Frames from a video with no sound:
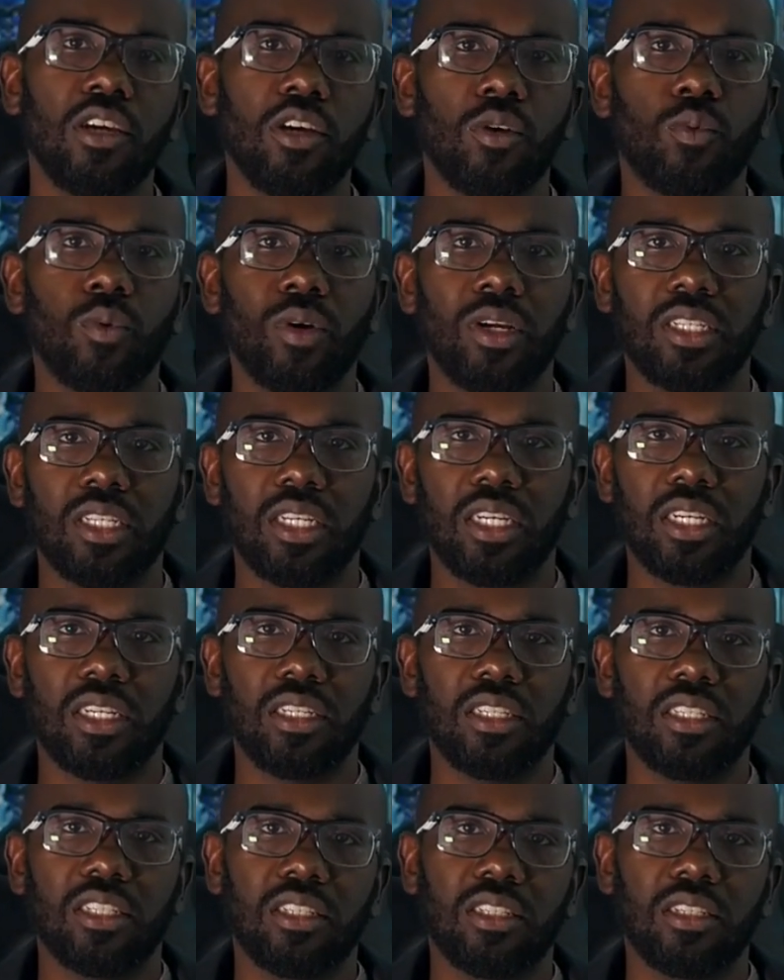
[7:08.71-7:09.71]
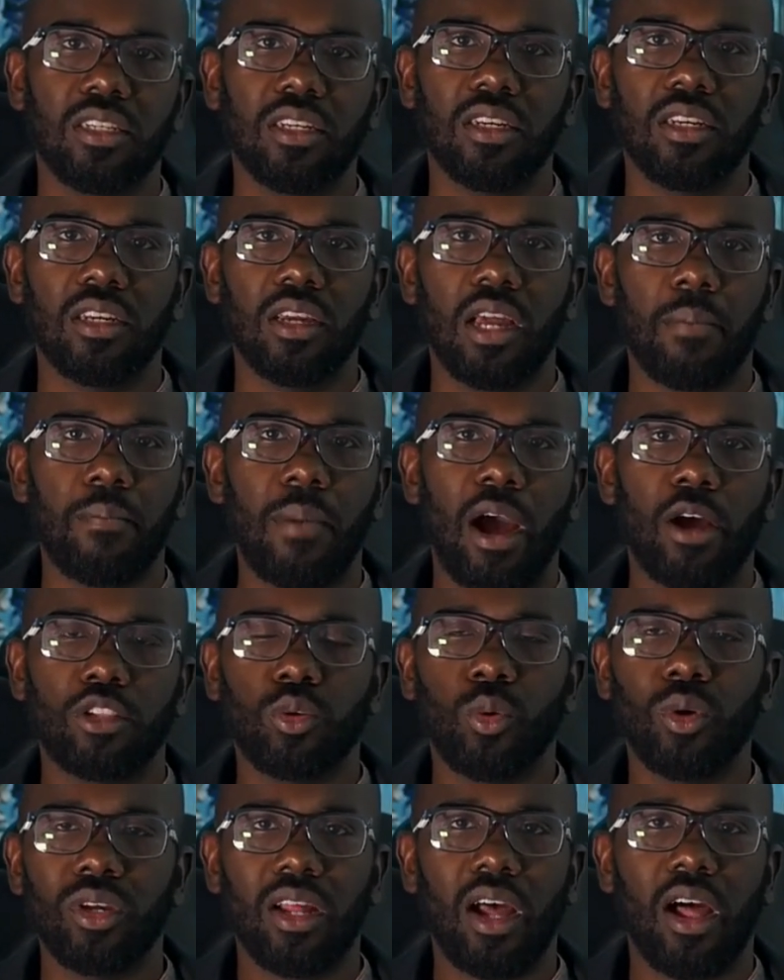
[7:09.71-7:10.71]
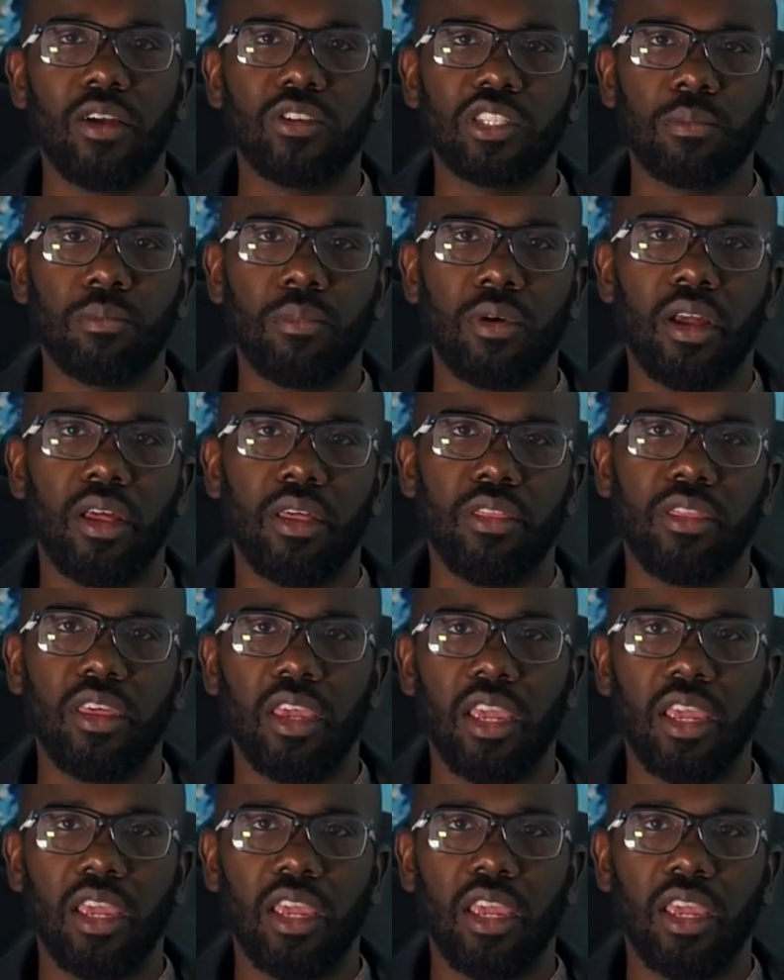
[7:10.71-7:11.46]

which is about $20 a month.